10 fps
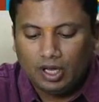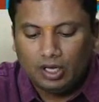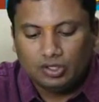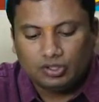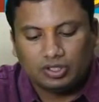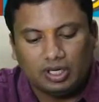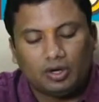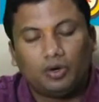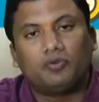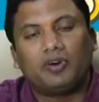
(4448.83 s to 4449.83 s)

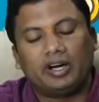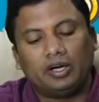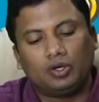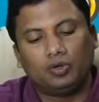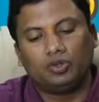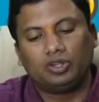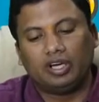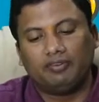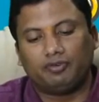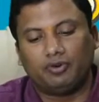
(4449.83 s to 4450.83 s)
0, 1, 2, 3,
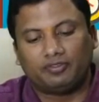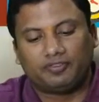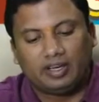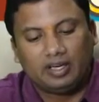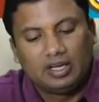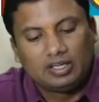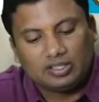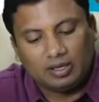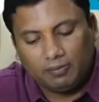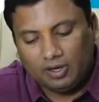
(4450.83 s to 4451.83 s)
4, 5.
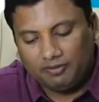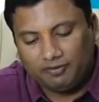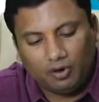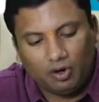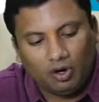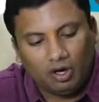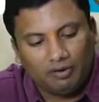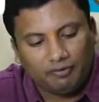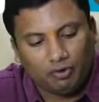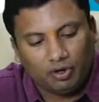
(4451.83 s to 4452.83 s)
Sum of all
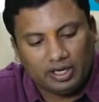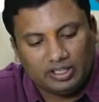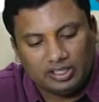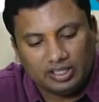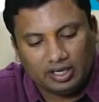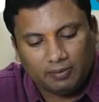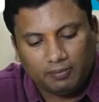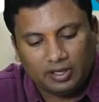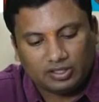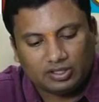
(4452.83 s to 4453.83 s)
4-digit
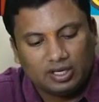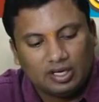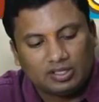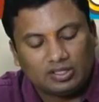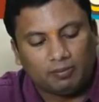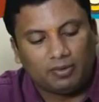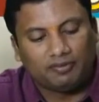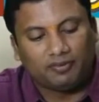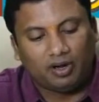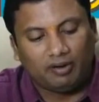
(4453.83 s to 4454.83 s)
numbers. Sum of
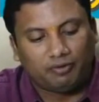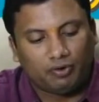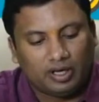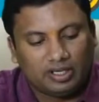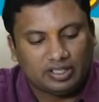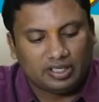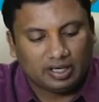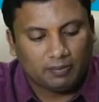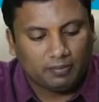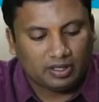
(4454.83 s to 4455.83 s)
all 4-digit
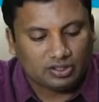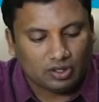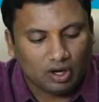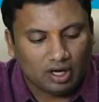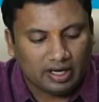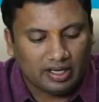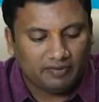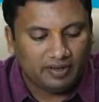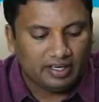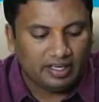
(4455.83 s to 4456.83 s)
numbers. Already we
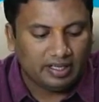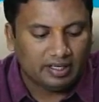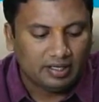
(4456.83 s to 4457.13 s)
did.